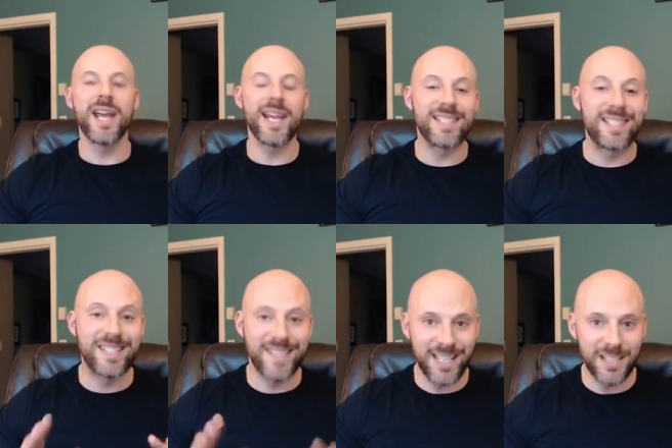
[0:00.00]
in
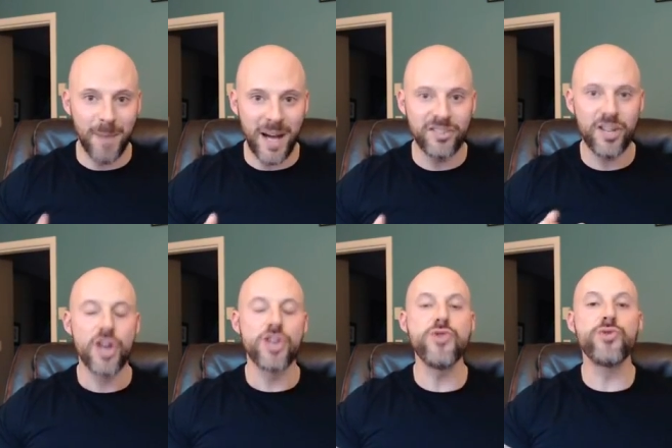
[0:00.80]
6 months,
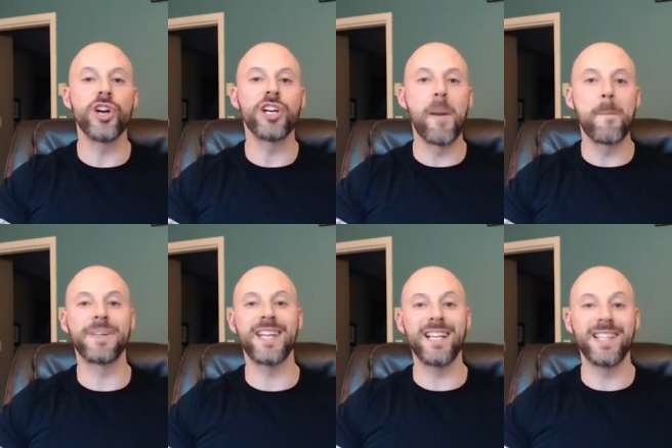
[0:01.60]
you could
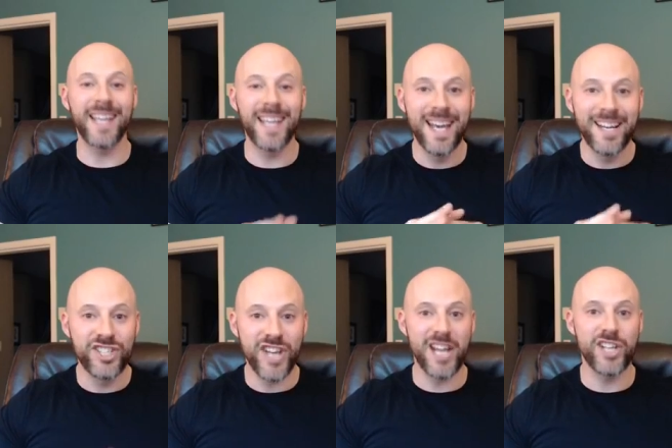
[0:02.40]
completely
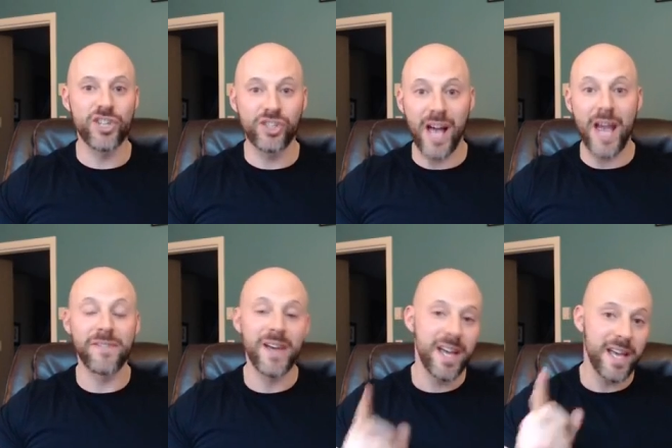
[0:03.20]
change your life
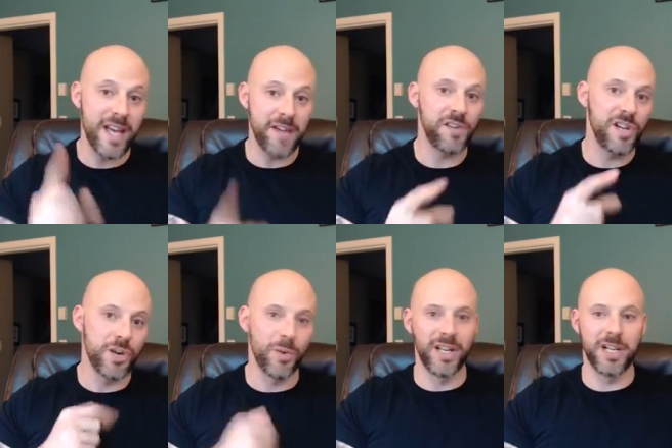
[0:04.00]
if
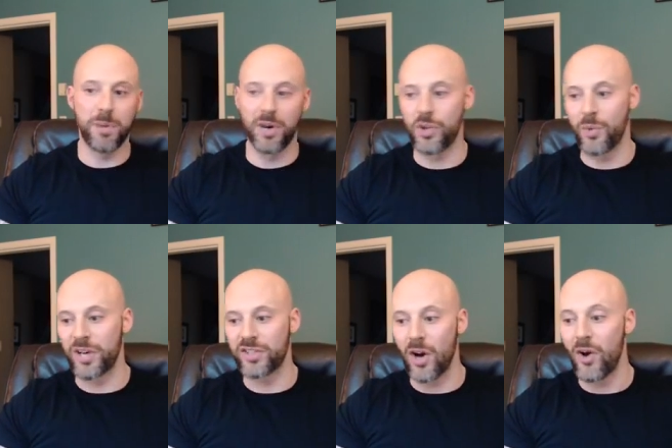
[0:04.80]
you're willing to put in the
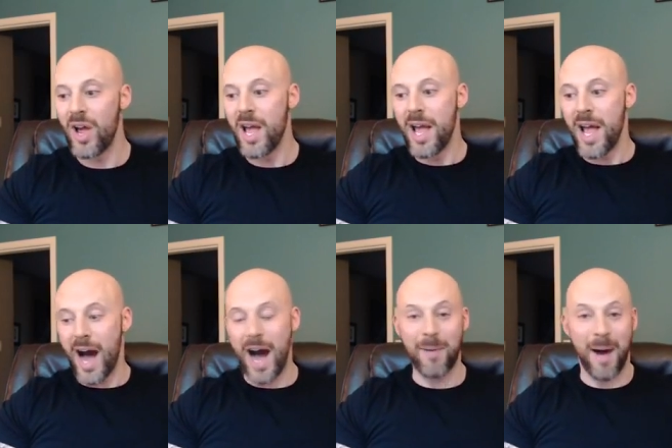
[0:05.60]
work. So
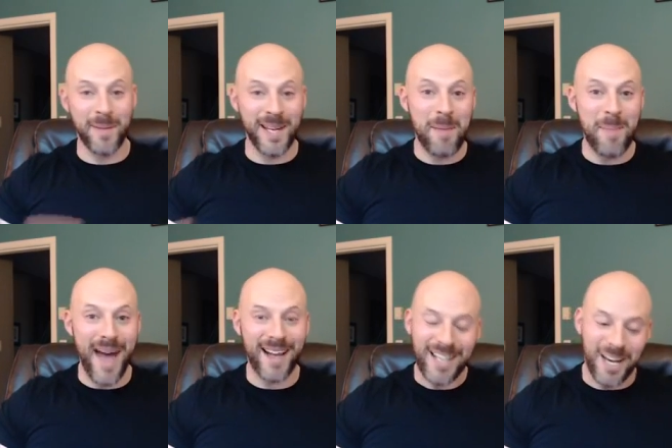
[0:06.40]
I'm going to get
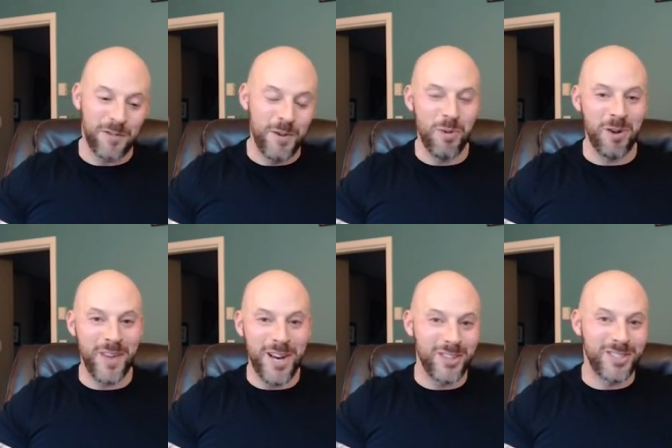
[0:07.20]
back. I got a few more
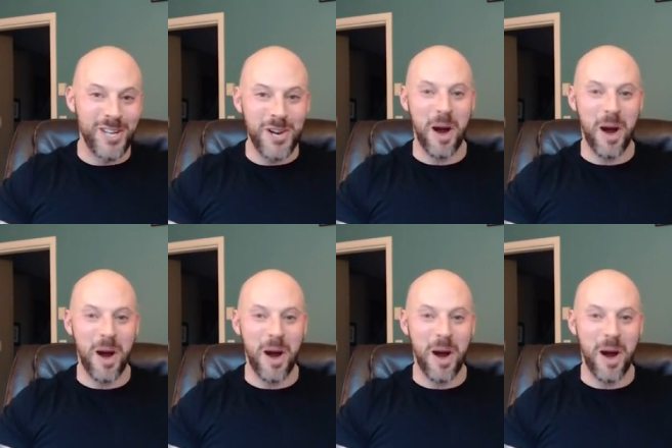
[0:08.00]
videos to do.